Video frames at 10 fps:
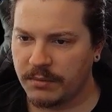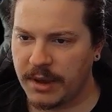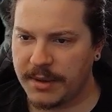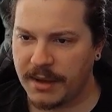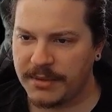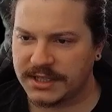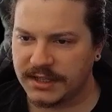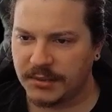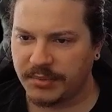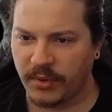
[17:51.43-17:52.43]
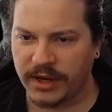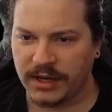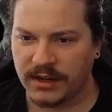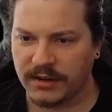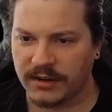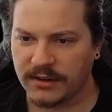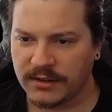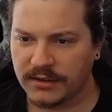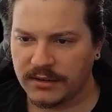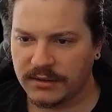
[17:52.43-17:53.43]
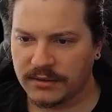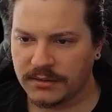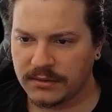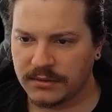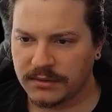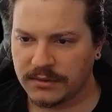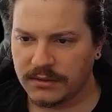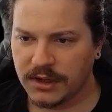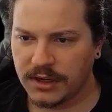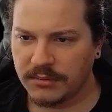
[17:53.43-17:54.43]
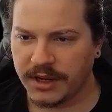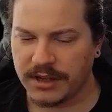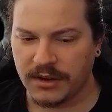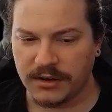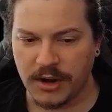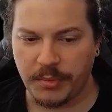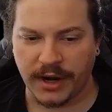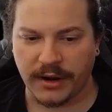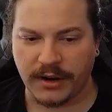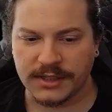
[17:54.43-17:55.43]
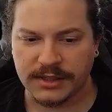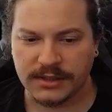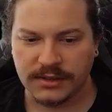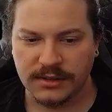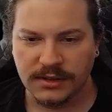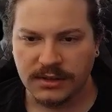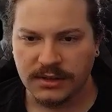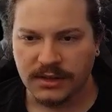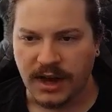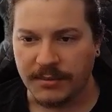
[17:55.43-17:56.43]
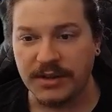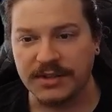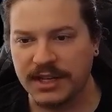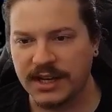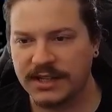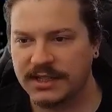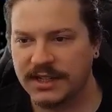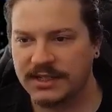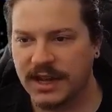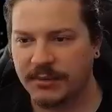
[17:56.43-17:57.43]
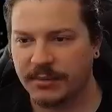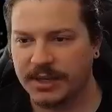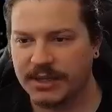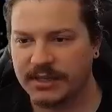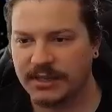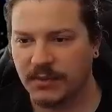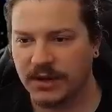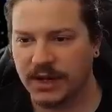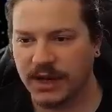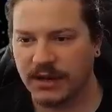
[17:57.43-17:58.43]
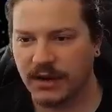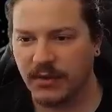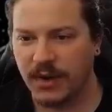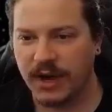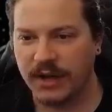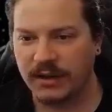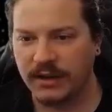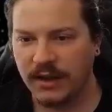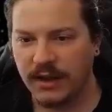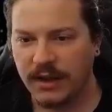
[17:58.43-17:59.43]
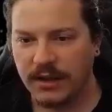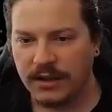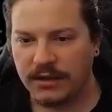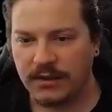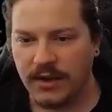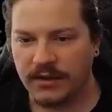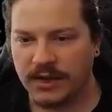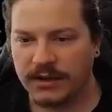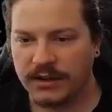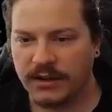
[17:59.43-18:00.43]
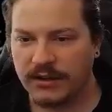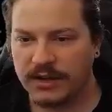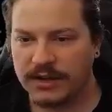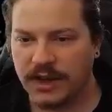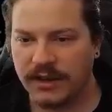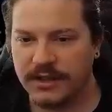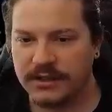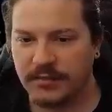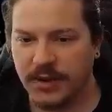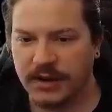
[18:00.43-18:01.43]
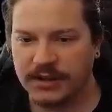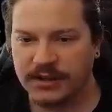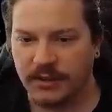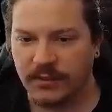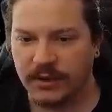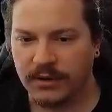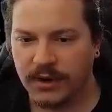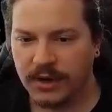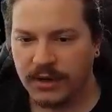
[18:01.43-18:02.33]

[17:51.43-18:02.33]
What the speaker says: maybe I'm missing the point here, but y'all know Paris. I'm using it as an example because it's one that I know well. You know that there are these areas of Paris that were